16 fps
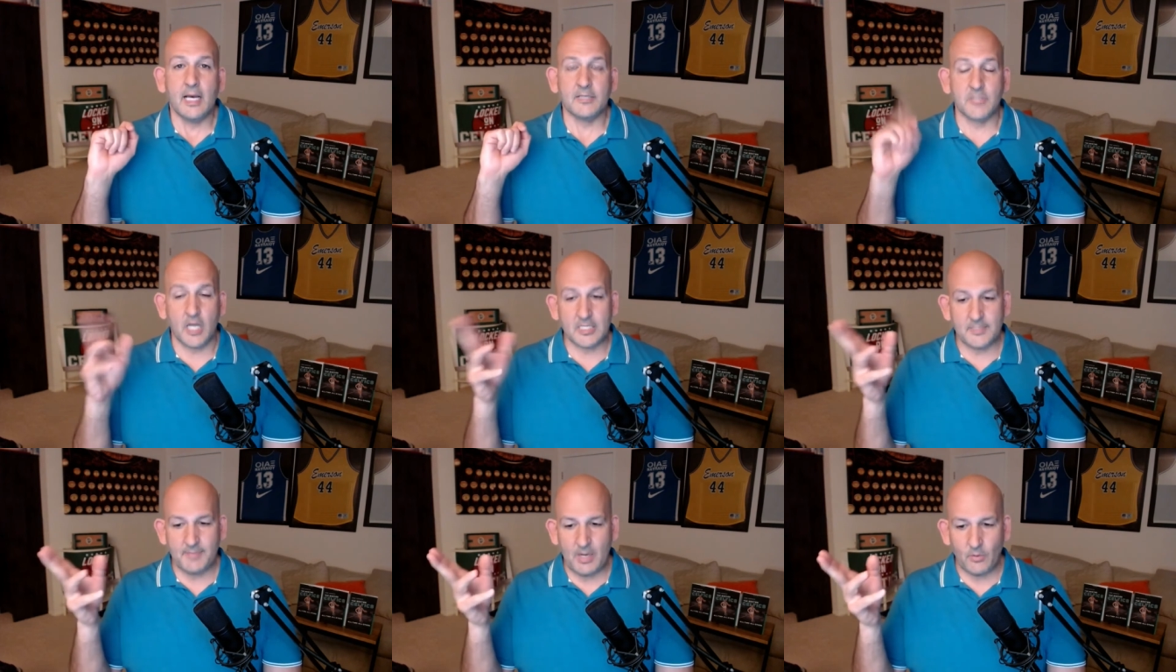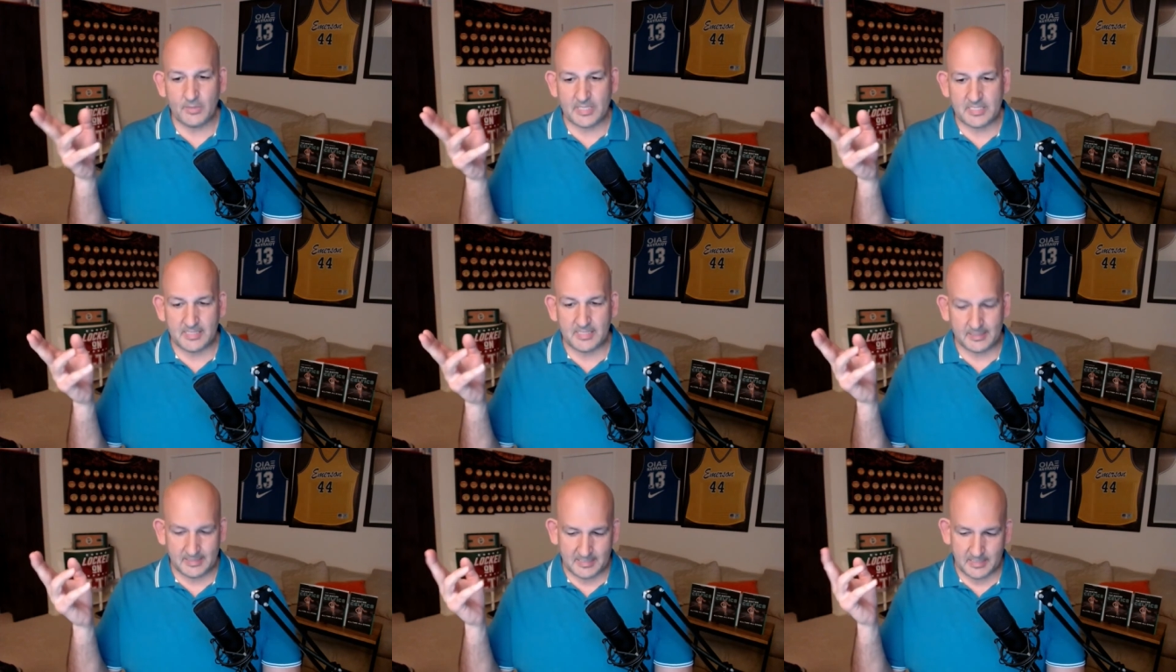I talked about what the
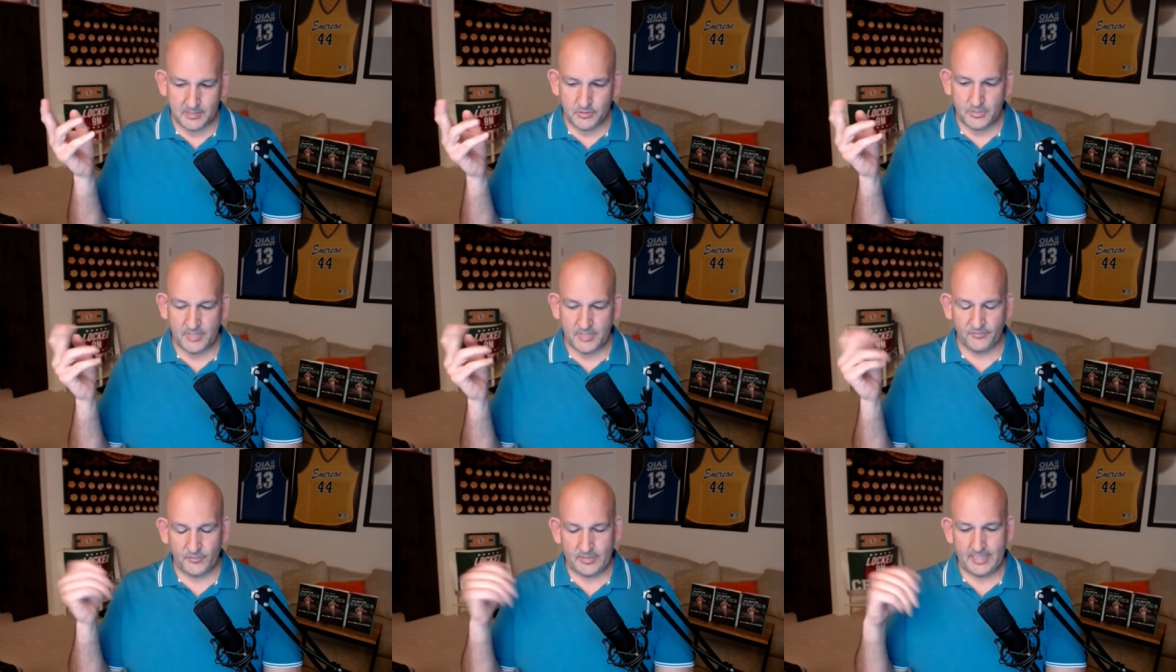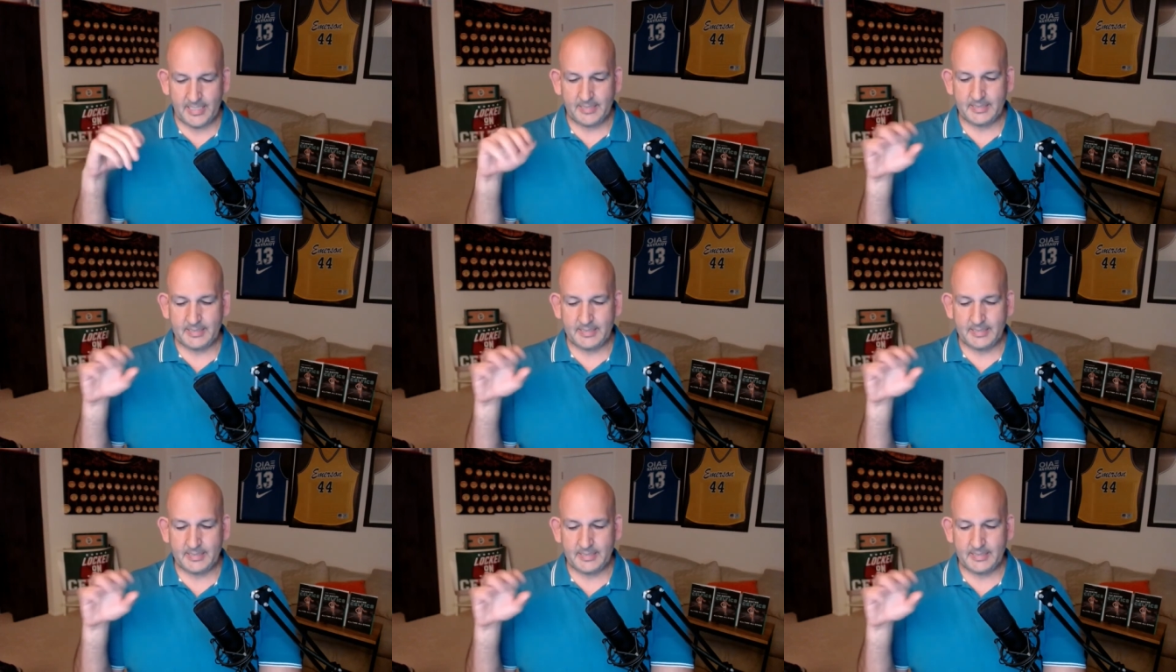Celtics can do differently.